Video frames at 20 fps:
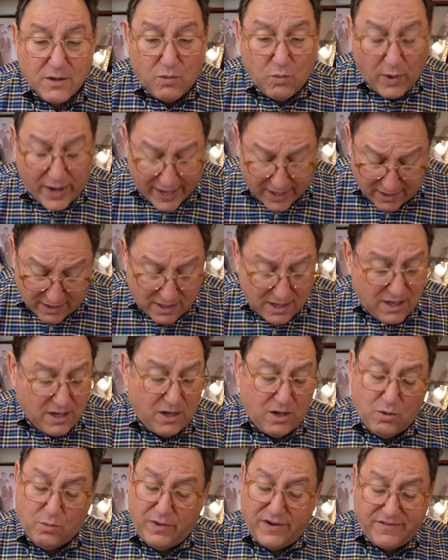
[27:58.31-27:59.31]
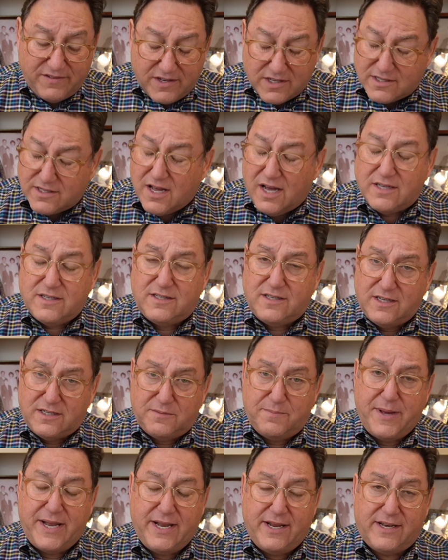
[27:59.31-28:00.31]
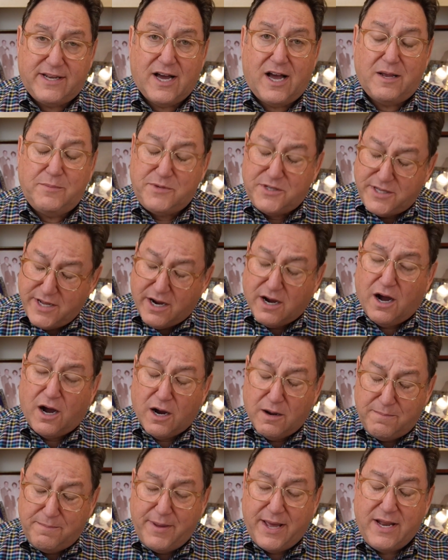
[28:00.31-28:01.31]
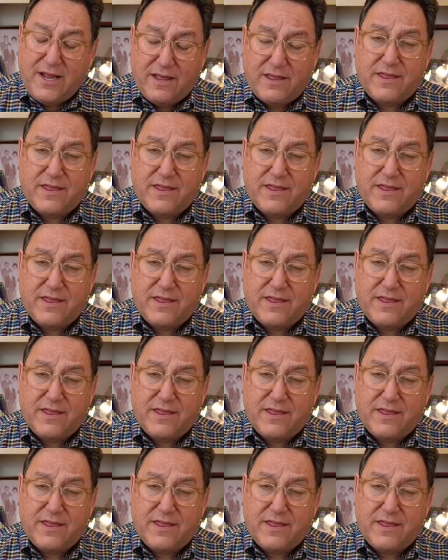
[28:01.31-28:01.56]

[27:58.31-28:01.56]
Well, we've discussed this many times. There are many